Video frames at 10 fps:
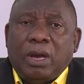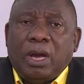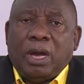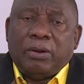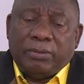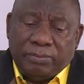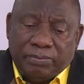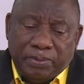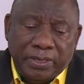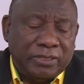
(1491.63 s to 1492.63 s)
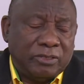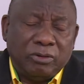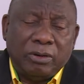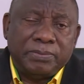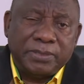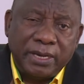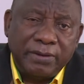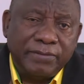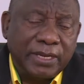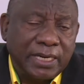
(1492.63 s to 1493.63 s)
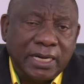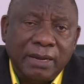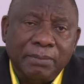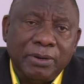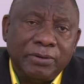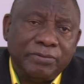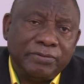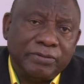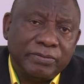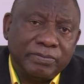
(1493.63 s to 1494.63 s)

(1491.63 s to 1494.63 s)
I'm pleased to observe that a number of